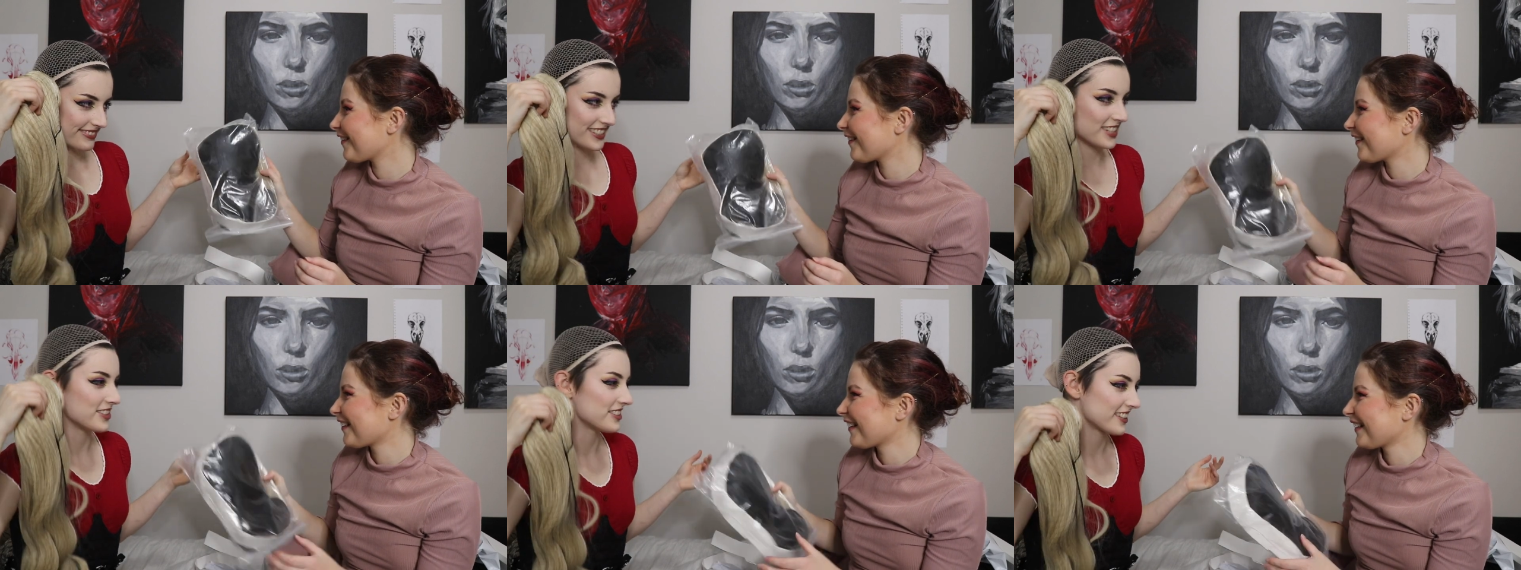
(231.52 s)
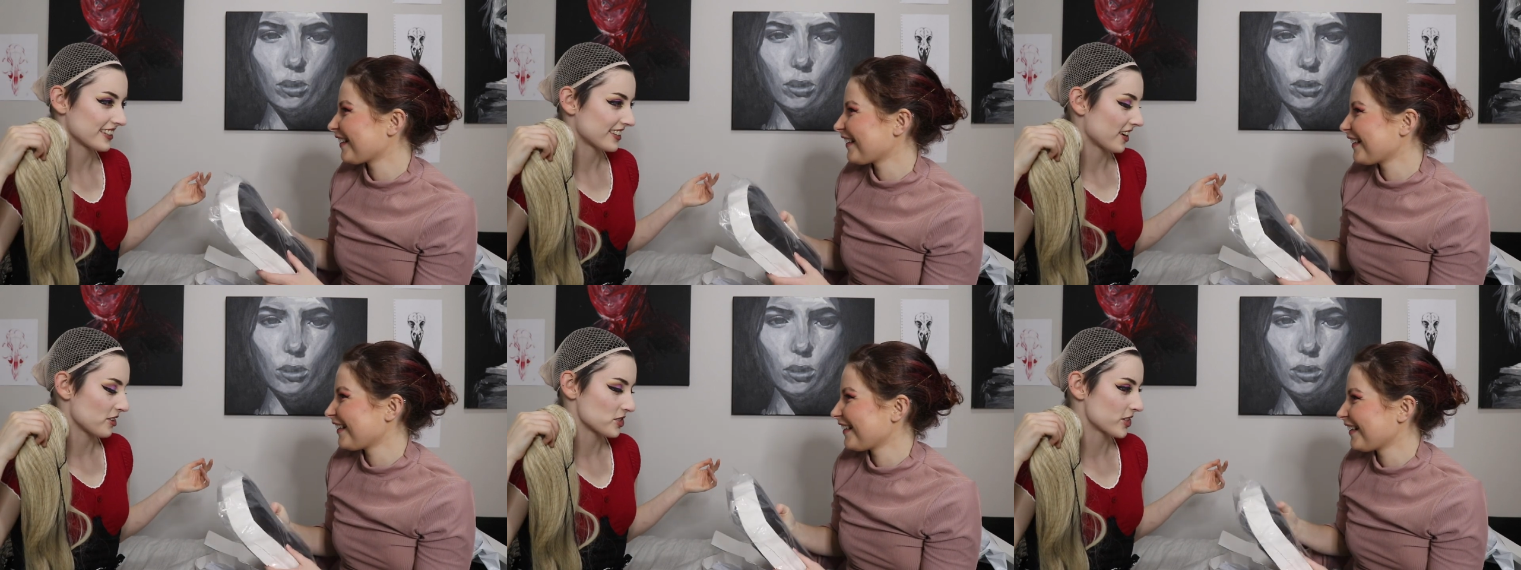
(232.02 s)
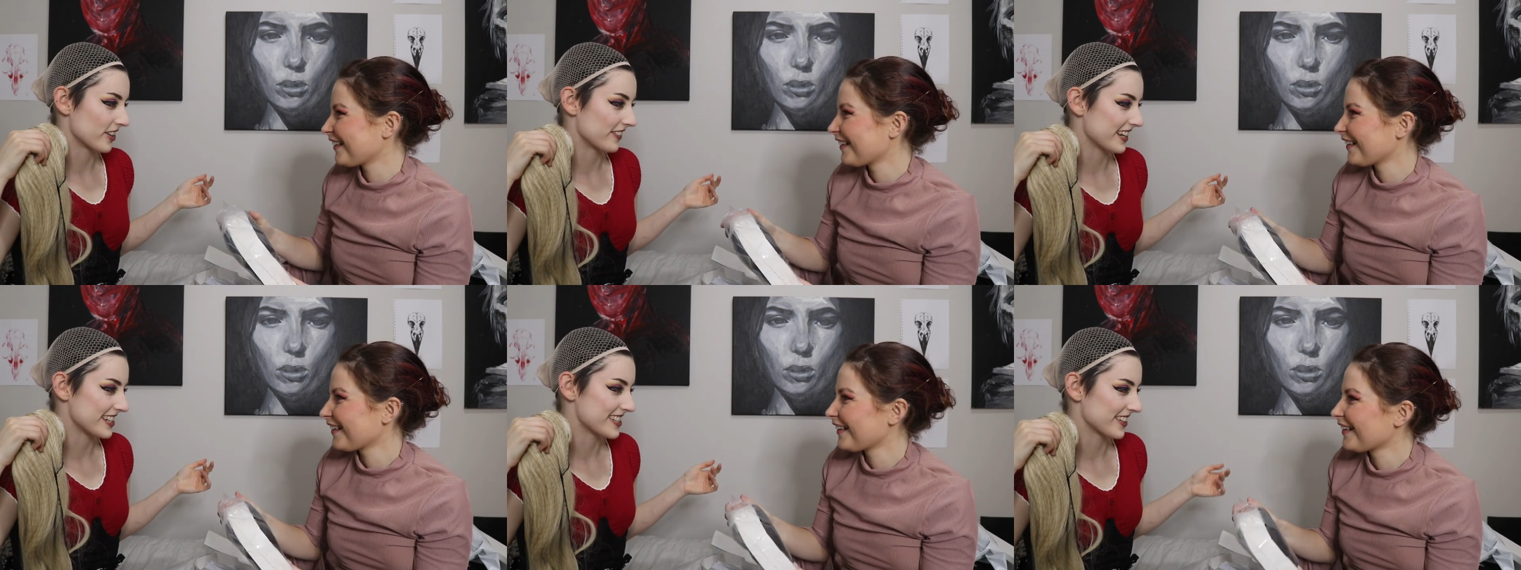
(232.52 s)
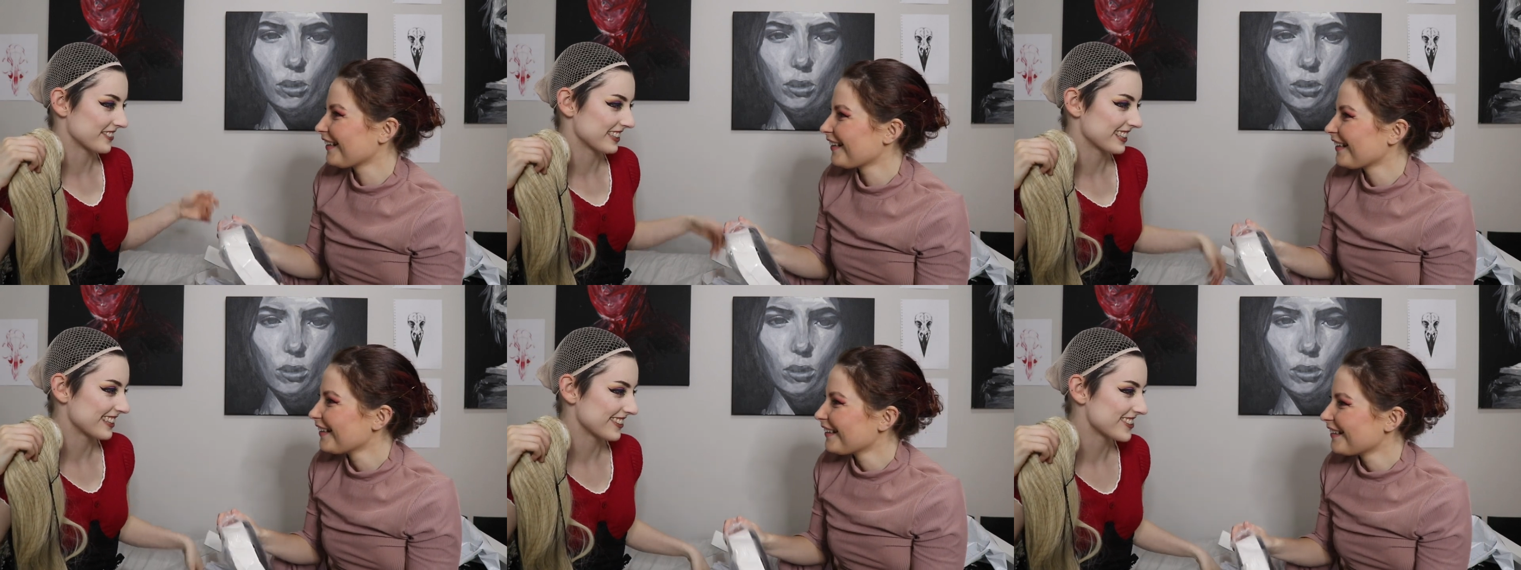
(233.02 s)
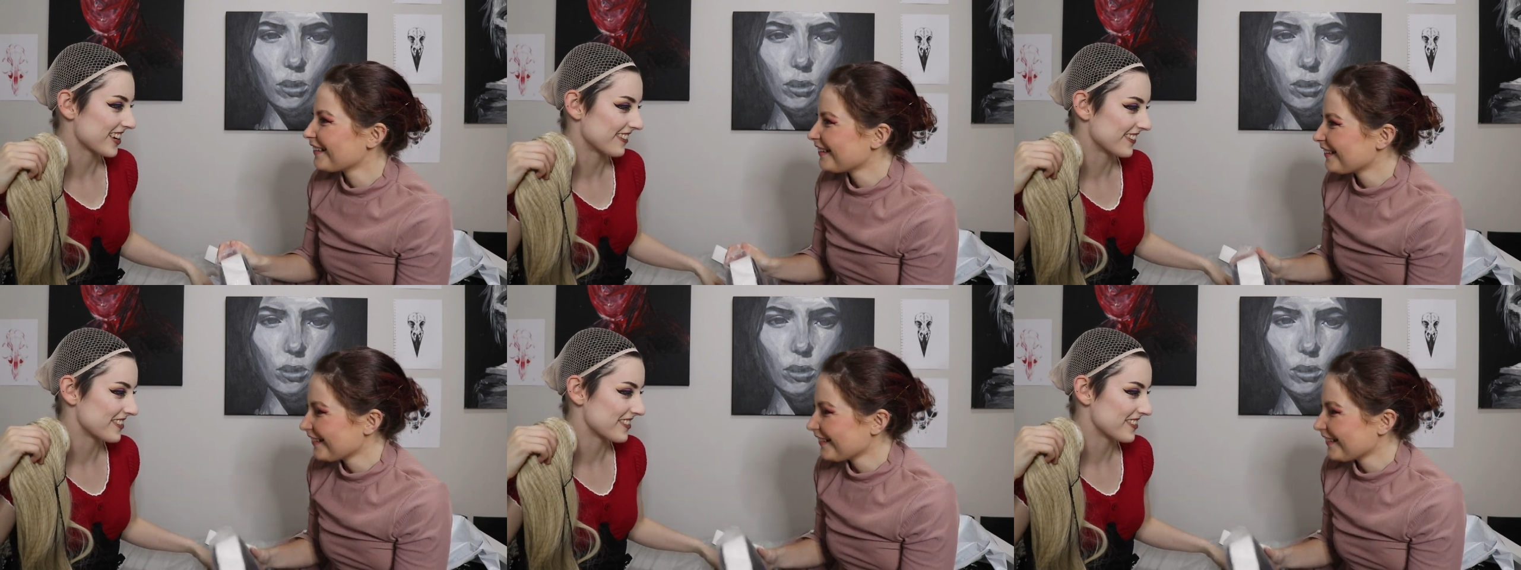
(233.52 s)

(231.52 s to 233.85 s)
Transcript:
Speaker 1: Did you think that I was trying to read something? You were trying to